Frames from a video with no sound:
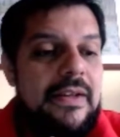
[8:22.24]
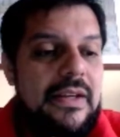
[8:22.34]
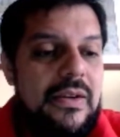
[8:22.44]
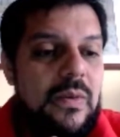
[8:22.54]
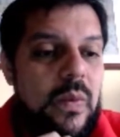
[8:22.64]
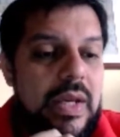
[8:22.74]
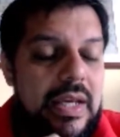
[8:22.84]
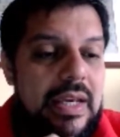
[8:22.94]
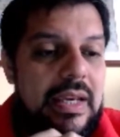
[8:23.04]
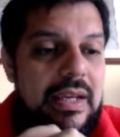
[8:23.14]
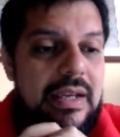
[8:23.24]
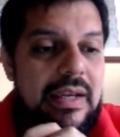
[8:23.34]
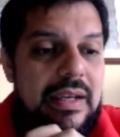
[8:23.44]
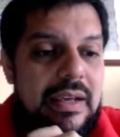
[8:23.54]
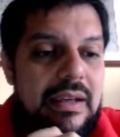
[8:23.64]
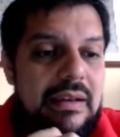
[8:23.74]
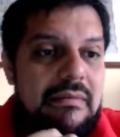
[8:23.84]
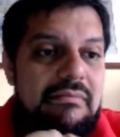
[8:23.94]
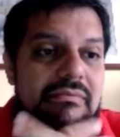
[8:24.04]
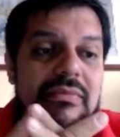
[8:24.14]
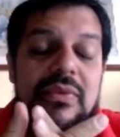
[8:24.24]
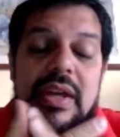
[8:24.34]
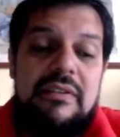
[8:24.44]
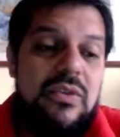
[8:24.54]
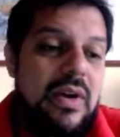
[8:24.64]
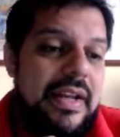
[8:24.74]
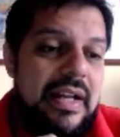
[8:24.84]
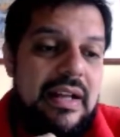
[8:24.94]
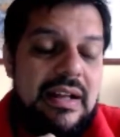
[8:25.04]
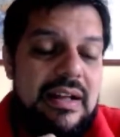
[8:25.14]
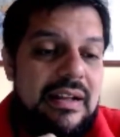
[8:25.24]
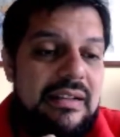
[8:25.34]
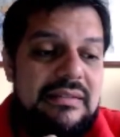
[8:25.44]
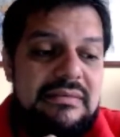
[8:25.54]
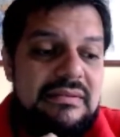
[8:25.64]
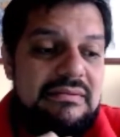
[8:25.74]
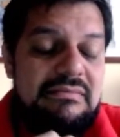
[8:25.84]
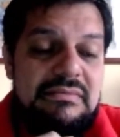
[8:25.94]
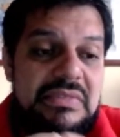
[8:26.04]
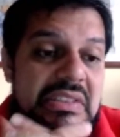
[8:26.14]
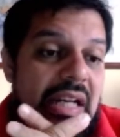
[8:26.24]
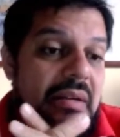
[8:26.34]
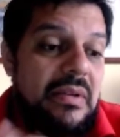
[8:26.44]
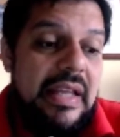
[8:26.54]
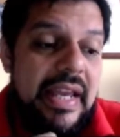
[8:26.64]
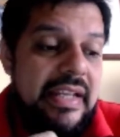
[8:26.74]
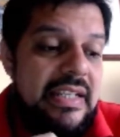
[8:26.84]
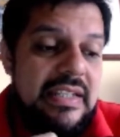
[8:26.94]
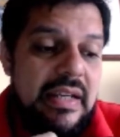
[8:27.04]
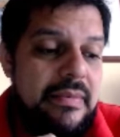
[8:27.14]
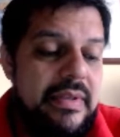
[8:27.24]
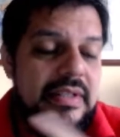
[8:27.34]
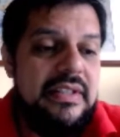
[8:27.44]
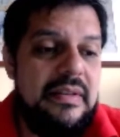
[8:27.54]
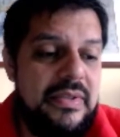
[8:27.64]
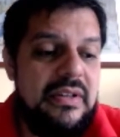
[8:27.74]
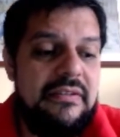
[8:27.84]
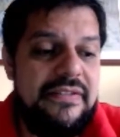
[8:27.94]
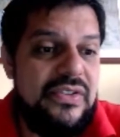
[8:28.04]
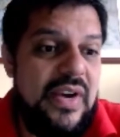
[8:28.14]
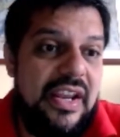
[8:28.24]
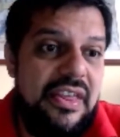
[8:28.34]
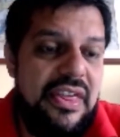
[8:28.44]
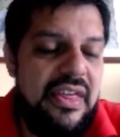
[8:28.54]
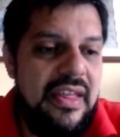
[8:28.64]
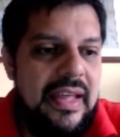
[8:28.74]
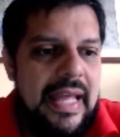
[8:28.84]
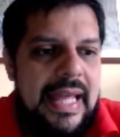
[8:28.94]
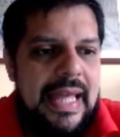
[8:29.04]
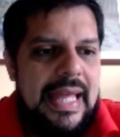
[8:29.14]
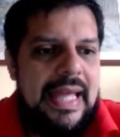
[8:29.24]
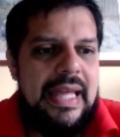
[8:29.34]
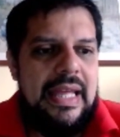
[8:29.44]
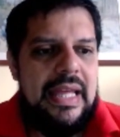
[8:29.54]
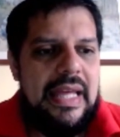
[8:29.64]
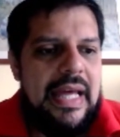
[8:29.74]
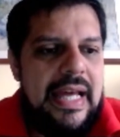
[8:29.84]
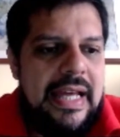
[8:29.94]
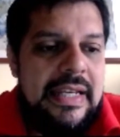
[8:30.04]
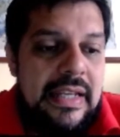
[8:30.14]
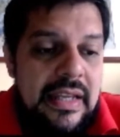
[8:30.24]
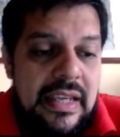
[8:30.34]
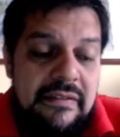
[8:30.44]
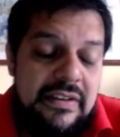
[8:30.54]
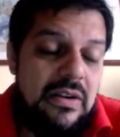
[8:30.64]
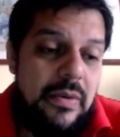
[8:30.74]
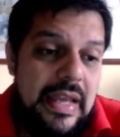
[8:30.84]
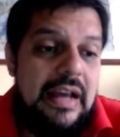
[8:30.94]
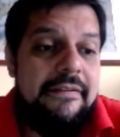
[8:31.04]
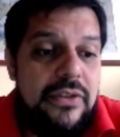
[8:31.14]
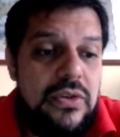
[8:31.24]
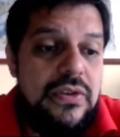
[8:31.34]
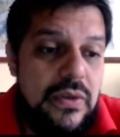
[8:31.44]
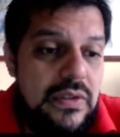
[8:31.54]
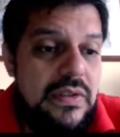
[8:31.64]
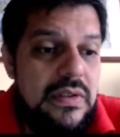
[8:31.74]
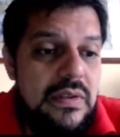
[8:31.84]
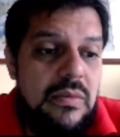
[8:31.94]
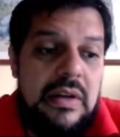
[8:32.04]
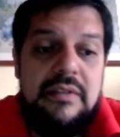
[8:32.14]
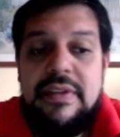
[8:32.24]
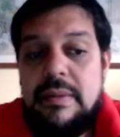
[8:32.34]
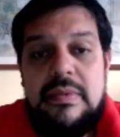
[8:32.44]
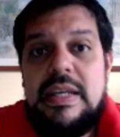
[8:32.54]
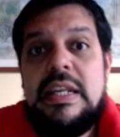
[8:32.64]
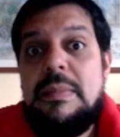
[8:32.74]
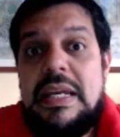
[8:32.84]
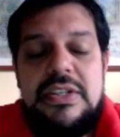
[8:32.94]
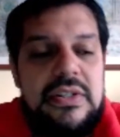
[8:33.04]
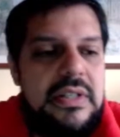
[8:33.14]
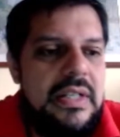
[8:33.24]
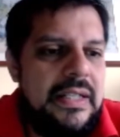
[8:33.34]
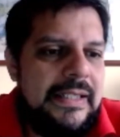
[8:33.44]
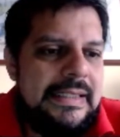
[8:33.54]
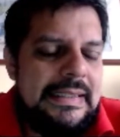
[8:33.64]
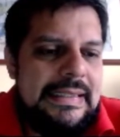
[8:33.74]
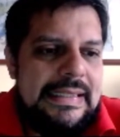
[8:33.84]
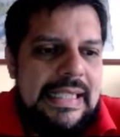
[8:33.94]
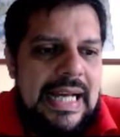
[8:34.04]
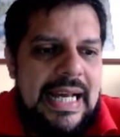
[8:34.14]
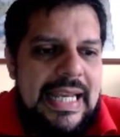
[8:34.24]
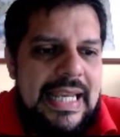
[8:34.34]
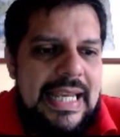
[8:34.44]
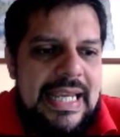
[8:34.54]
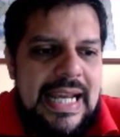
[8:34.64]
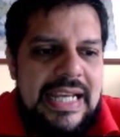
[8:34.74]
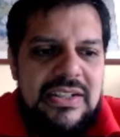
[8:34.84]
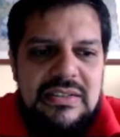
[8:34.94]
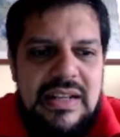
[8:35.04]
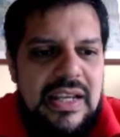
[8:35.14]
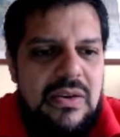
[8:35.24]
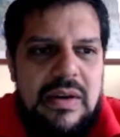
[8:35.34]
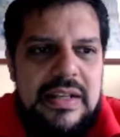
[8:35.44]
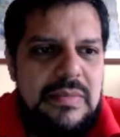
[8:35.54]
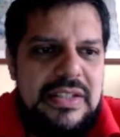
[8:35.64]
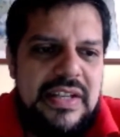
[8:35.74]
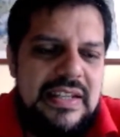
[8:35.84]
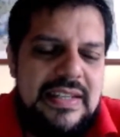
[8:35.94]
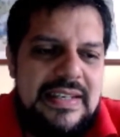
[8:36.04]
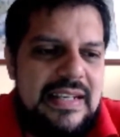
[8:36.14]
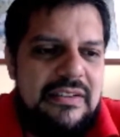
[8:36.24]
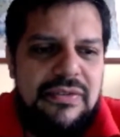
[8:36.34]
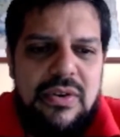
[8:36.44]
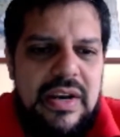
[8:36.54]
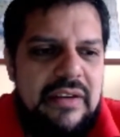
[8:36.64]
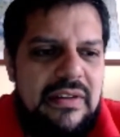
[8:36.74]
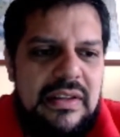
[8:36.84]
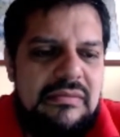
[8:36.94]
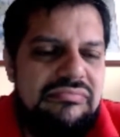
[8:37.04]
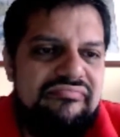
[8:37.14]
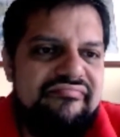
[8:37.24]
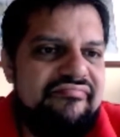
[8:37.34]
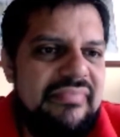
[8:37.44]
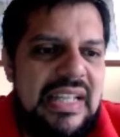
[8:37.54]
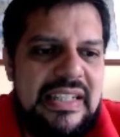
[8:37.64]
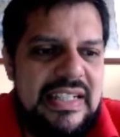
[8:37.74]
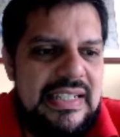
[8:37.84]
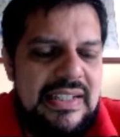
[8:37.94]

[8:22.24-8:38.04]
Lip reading: we have quite a terrible hand in terms of strength, and even though we have 2 suits, one of them being a major, I don't like quite my chances at the 4 level like this,